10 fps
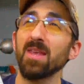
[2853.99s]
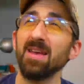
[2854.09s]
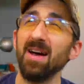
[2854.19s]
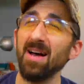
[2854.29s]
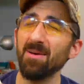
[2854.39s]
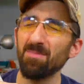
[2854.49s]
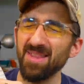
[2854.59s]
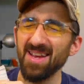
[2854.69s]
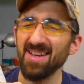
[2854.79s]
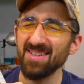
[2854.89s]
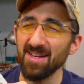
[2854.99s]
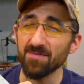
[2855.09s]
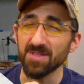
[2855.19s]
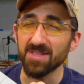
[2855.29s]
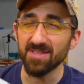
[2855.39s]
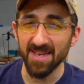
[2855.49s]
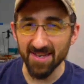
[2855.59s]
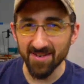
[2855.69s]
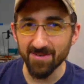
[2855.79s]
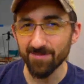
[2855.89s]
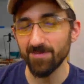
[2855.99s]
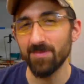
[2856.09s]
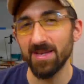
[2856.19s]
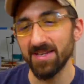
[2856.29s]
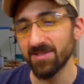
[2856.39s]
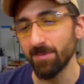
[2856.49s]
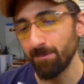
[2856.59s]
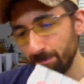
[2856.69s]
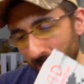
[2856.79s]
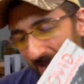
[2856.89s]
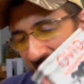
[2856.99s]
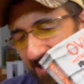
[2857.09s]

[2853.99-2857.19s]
Uh, but the idea of sin is packed